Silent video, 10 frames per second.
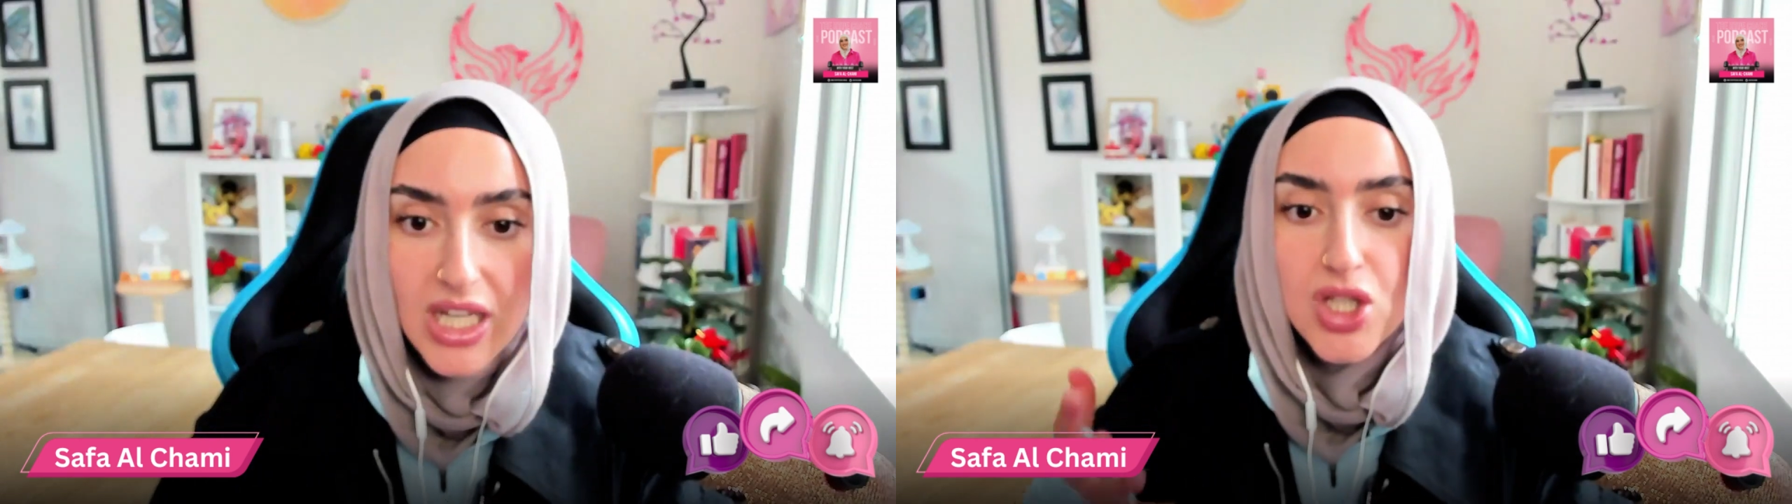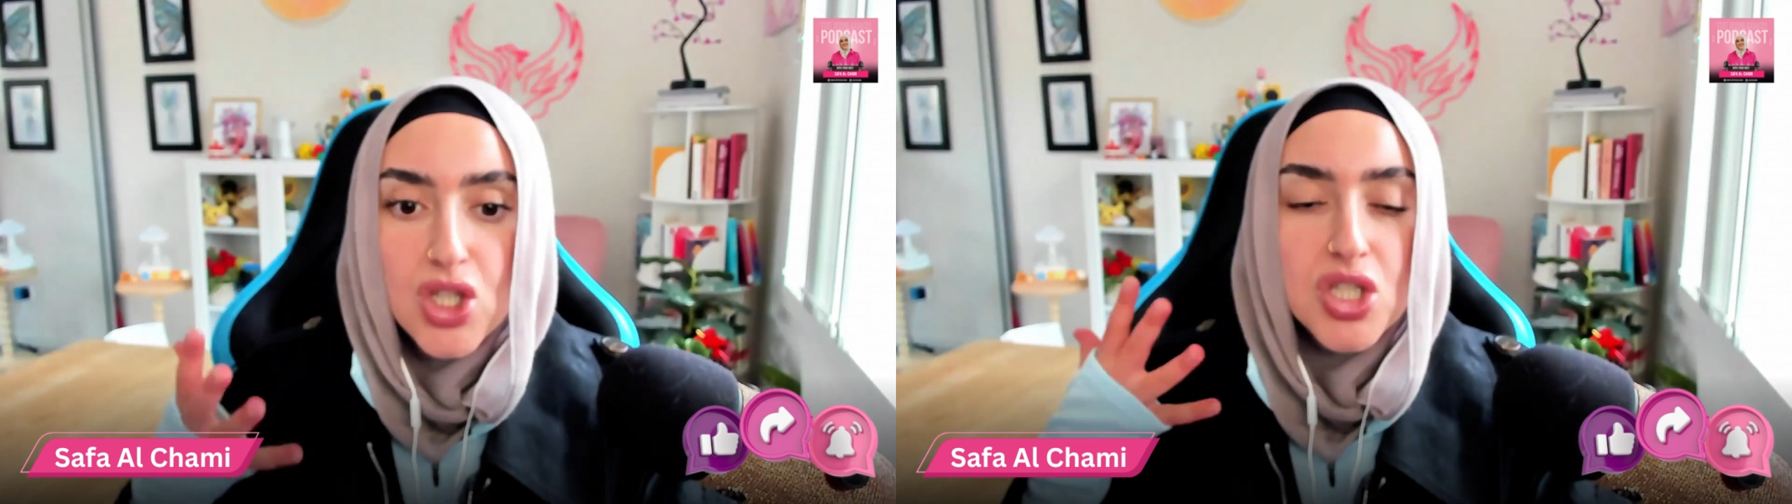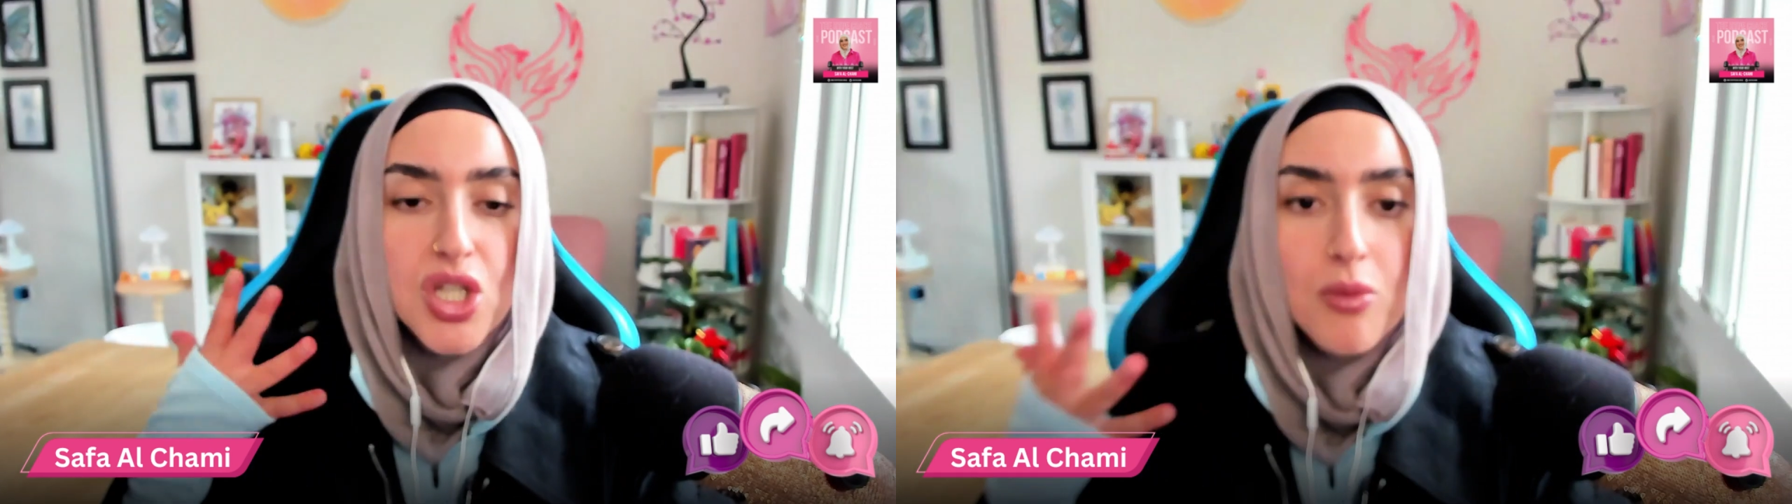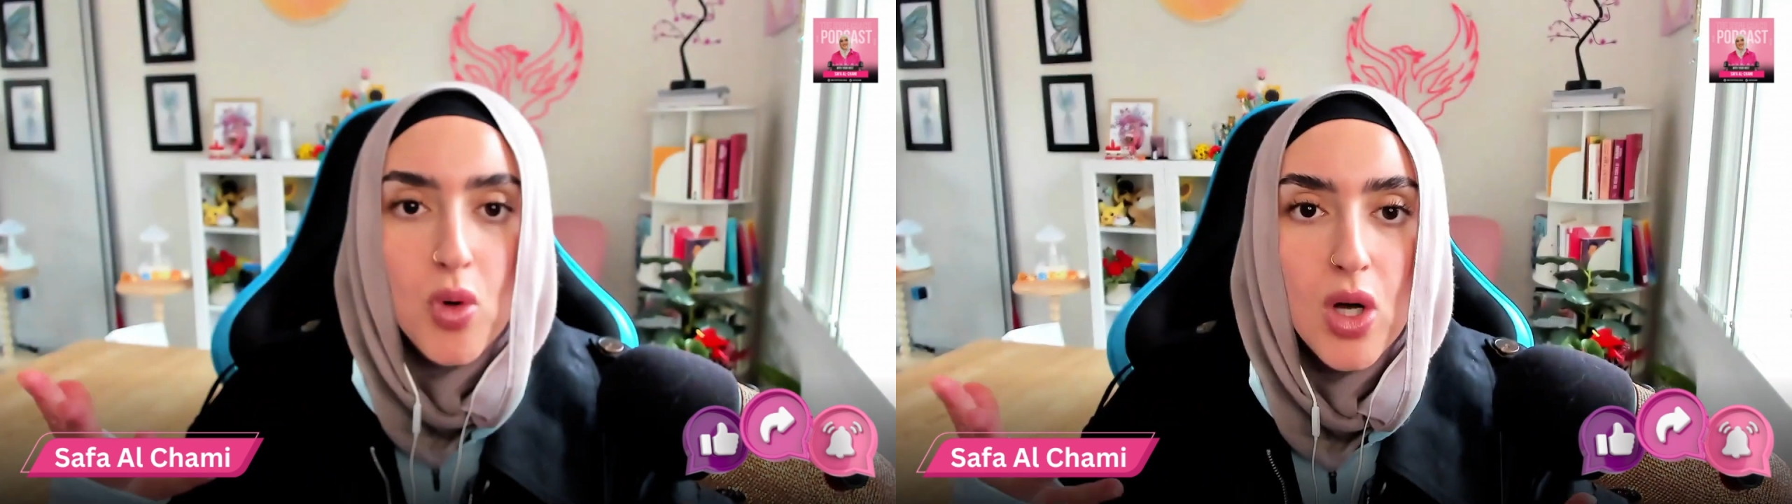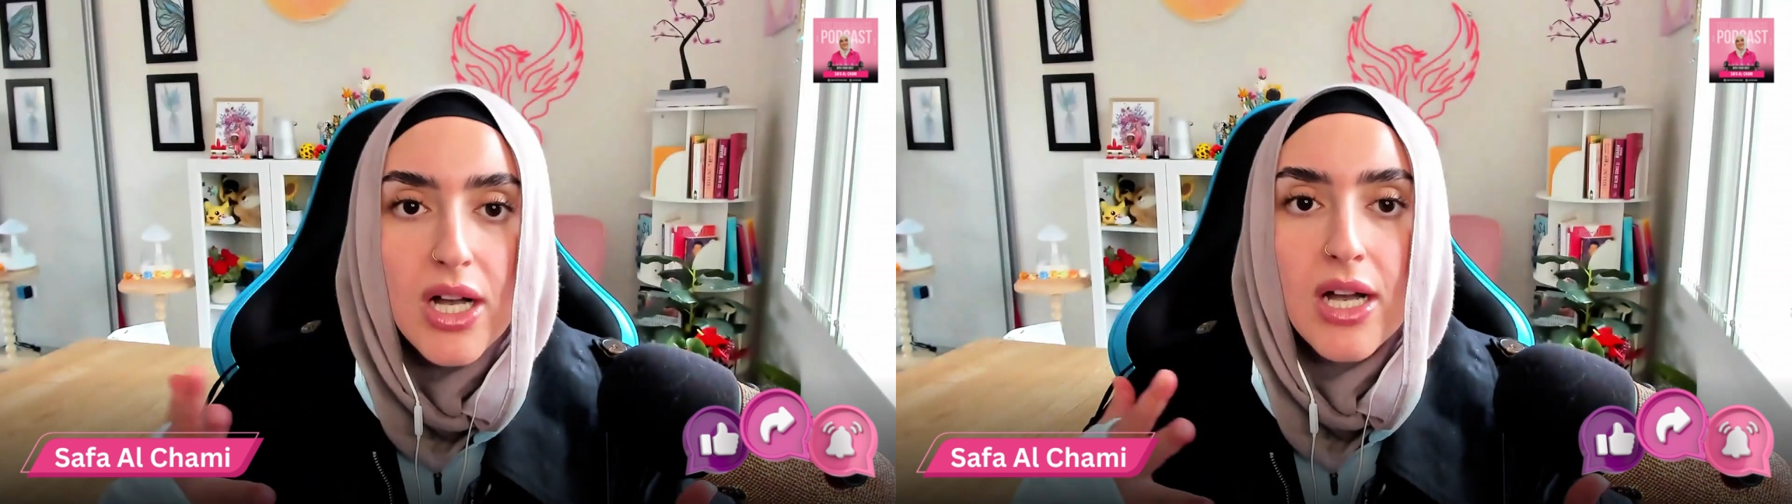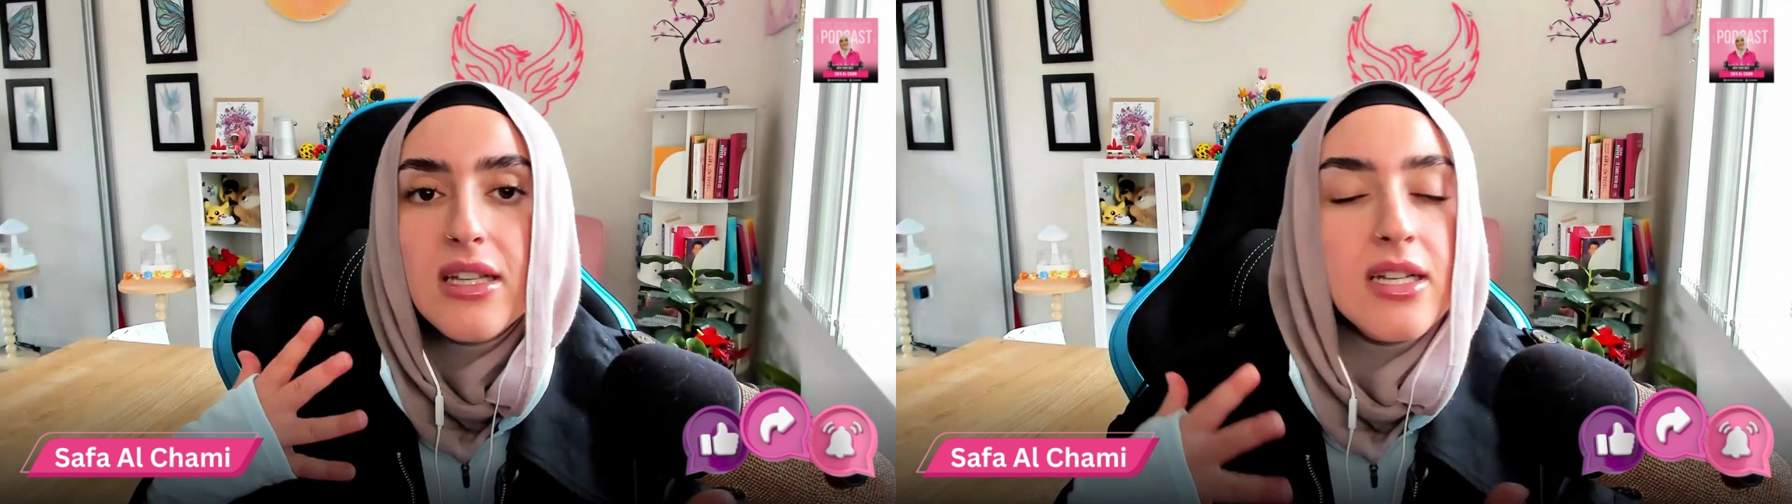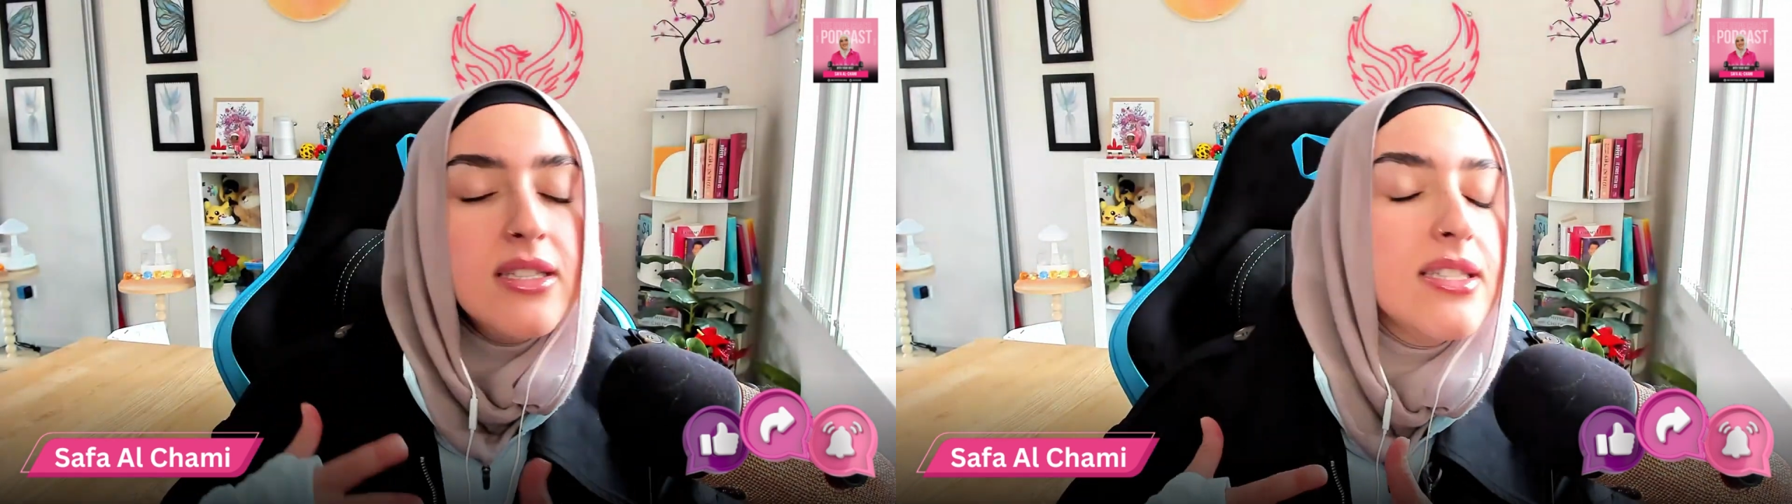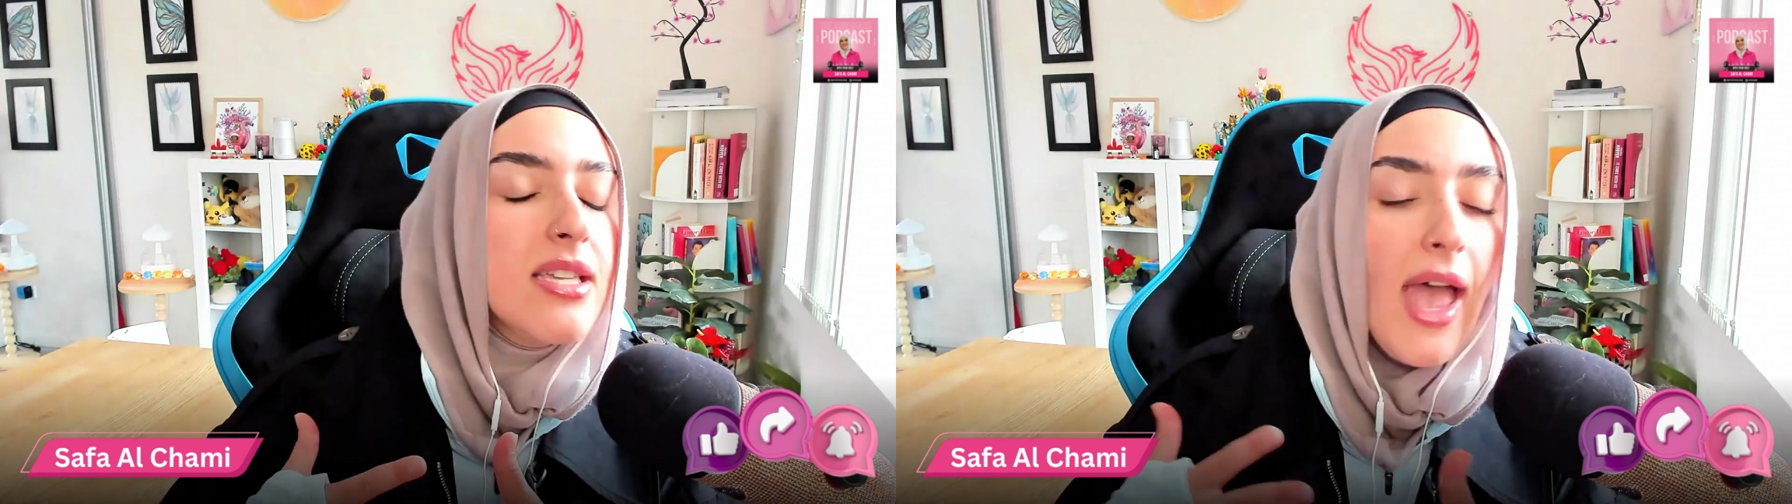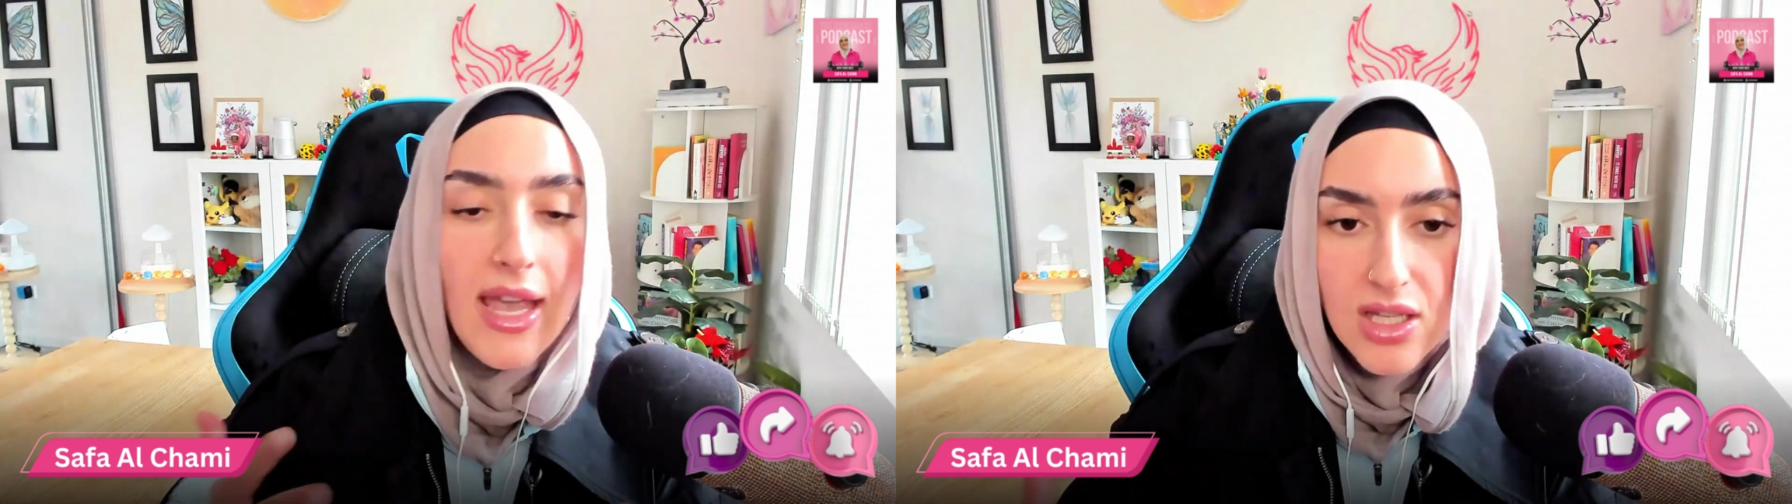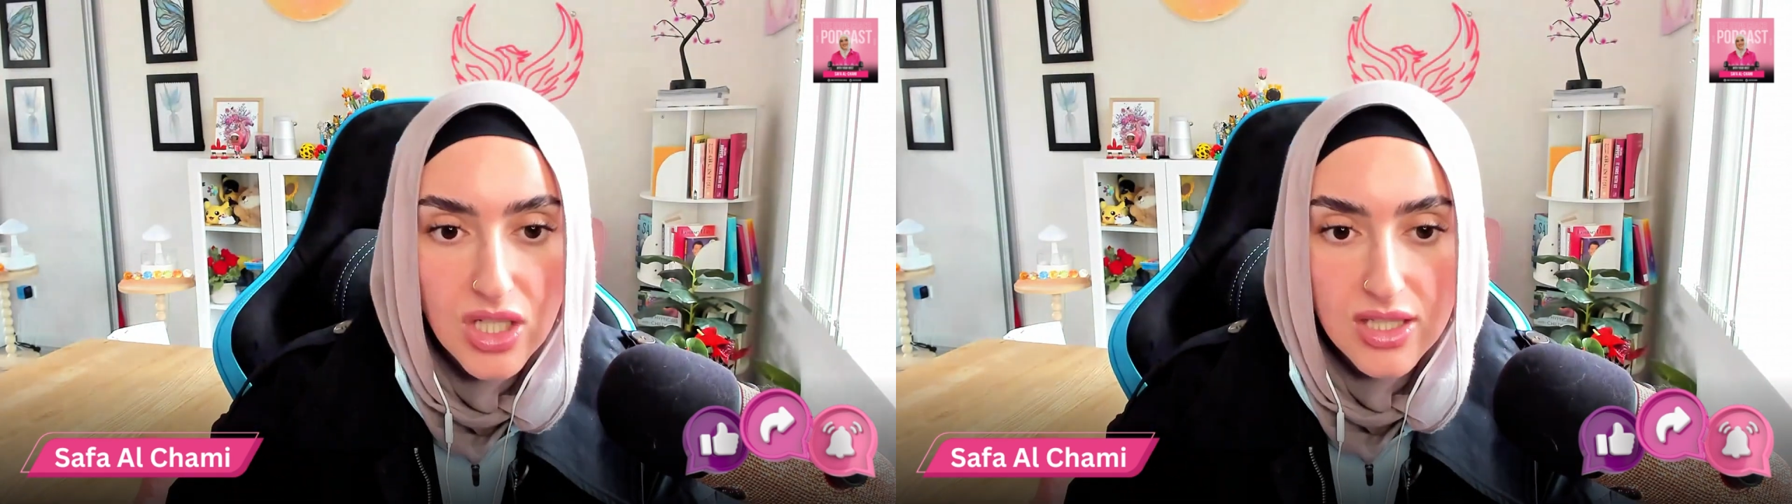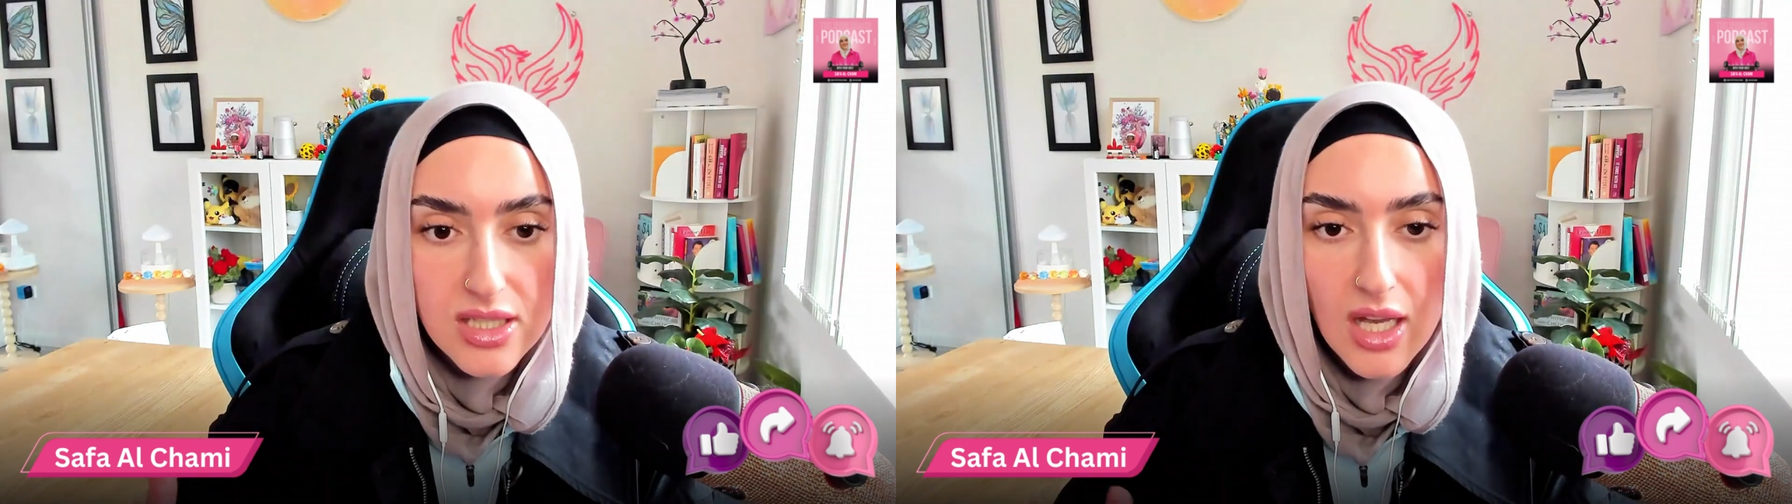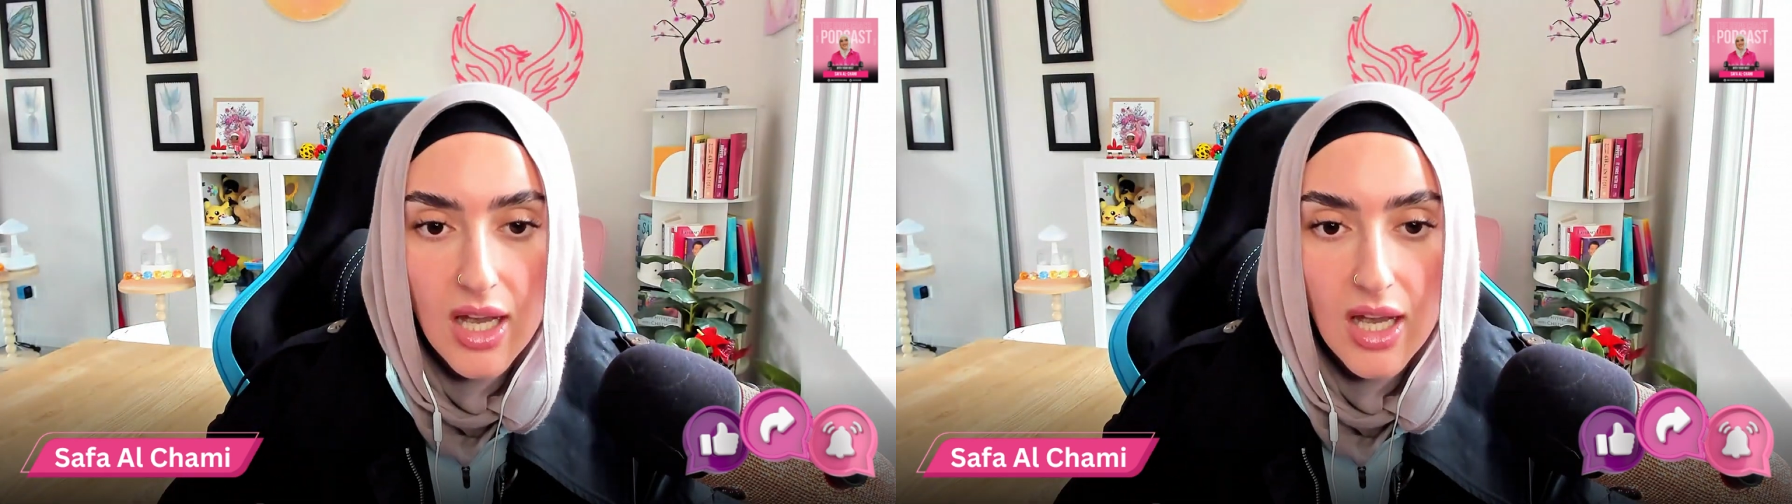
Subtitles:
It's somewhat contagious.